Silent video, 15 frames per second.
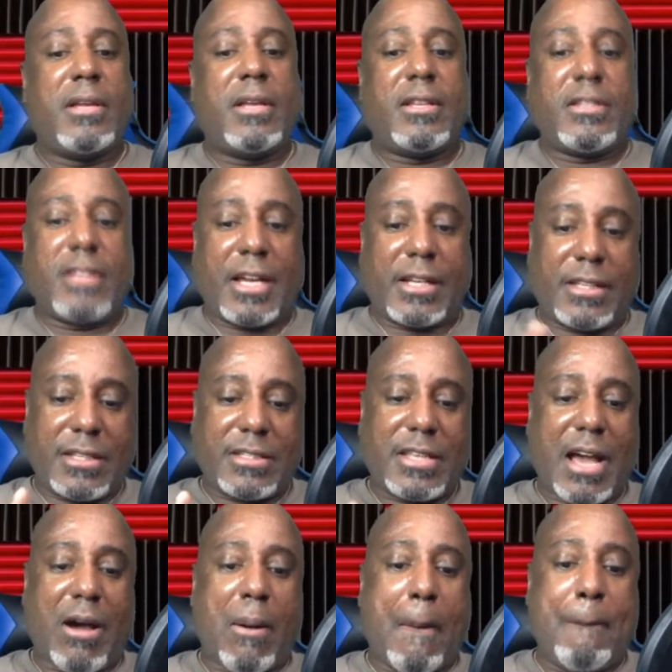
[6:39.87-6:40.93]
Check this
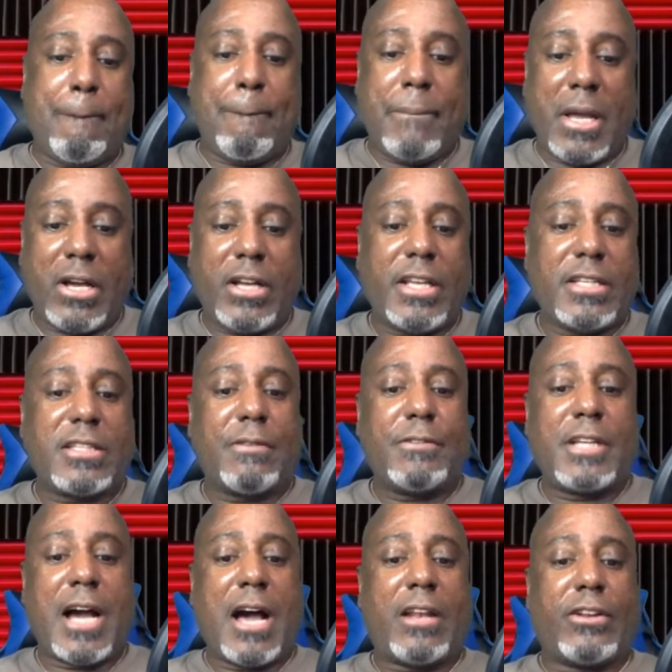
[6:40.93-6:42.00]
out. Billions of
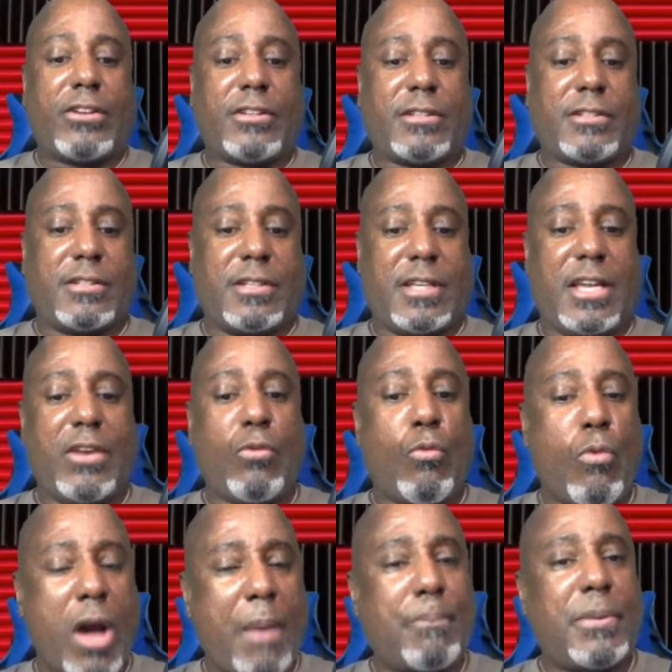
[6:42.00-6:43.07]
dollars in
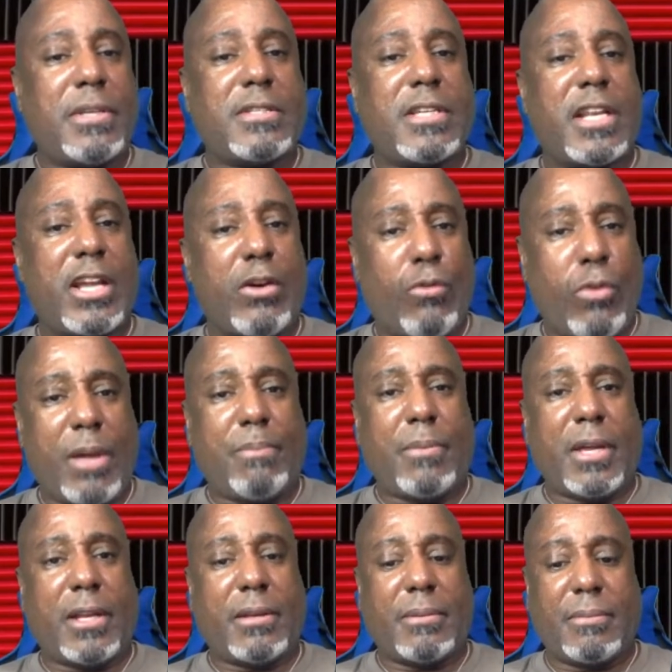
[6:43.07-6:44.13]
weapons and
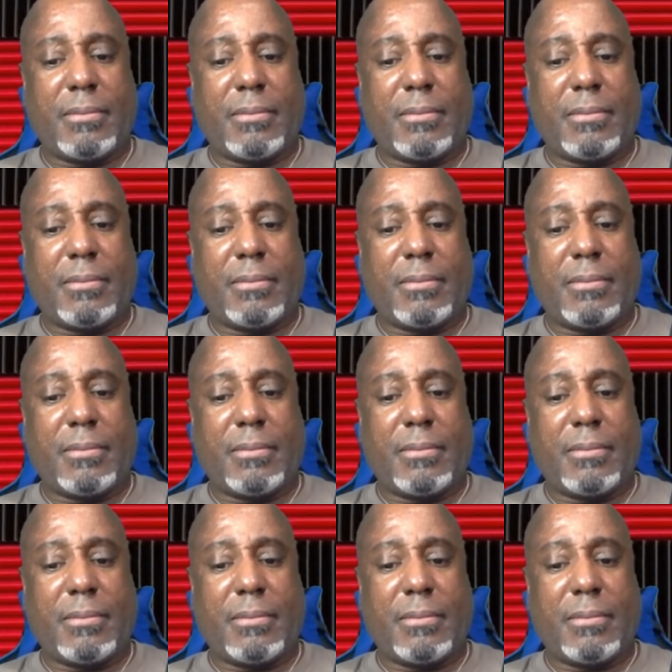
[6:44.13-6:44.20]
equipment